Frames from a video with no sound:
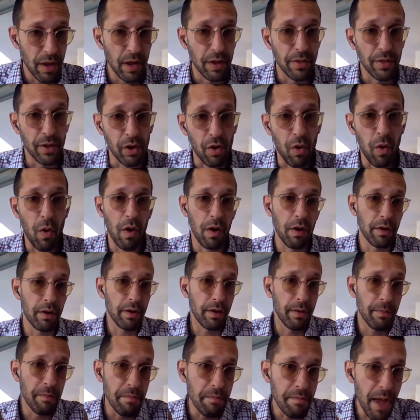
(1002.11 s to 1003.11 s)
the court
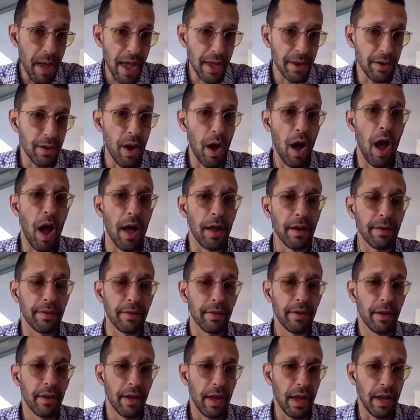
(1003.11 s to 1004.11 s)
may not
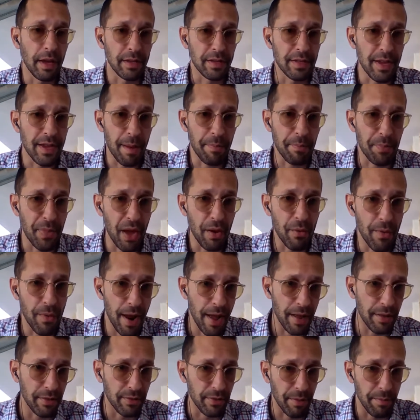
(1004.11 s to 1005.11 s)
accept that
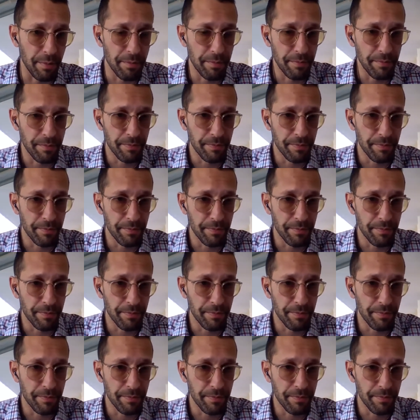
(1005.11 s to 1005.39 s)
ransom.